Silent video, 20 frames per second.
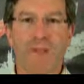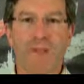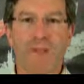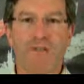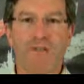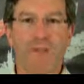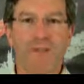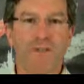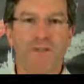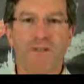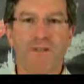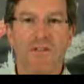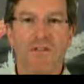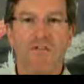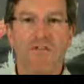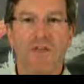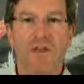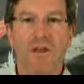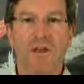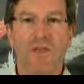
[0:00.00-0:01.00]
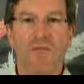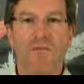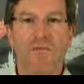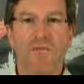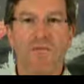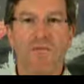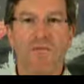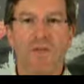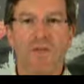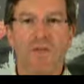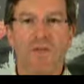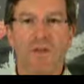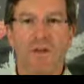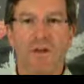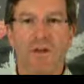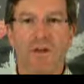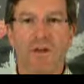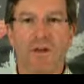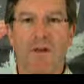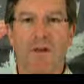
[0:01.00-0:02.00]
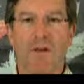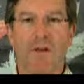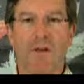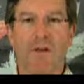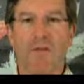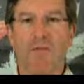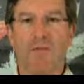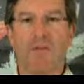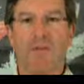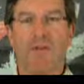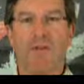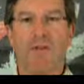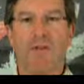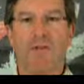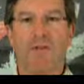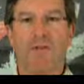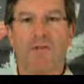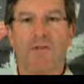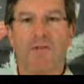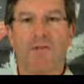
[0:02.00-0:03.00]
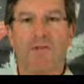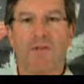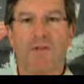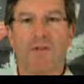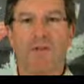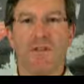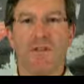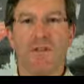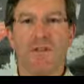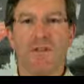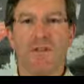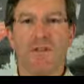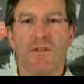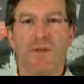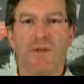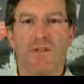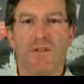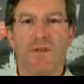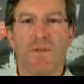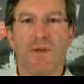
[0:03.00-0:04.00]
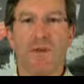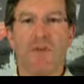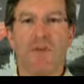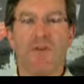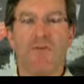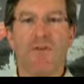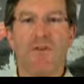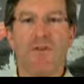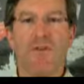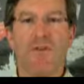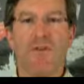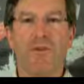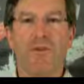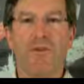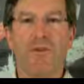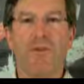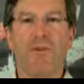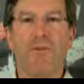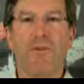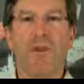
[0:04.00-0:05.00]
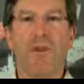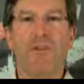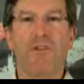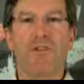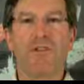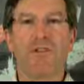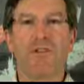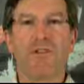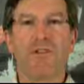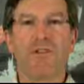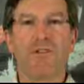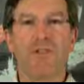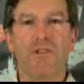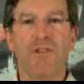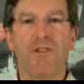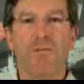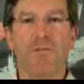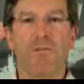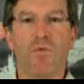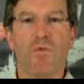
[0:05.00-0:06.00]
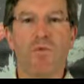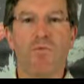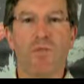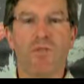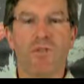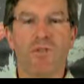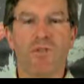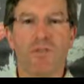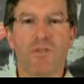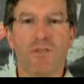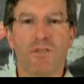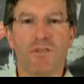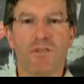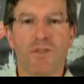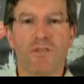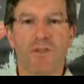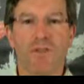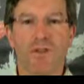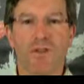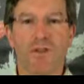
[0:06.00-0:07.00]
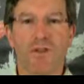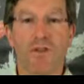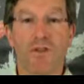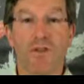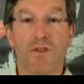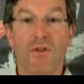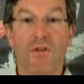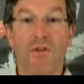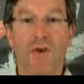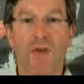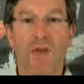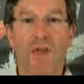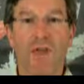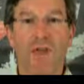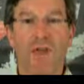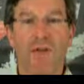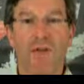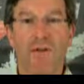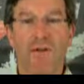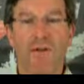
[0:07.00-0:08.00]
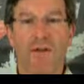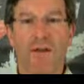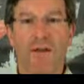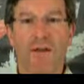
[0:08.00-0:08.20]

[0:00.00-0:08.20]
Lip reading: As you can see from our logo, we call ourselves the men who through experience can see wood for trees and show you the way ahead.